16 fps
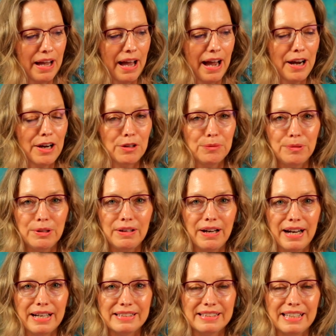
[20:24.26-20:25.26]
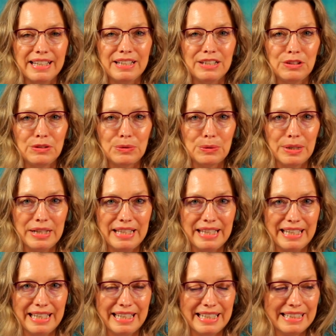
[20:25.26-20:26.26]
I hope you guys enjoyed
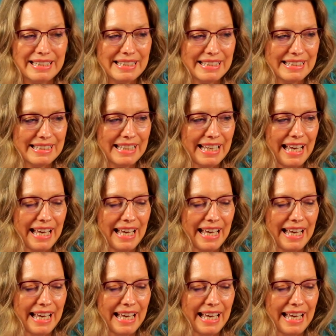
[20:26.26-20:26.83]
this.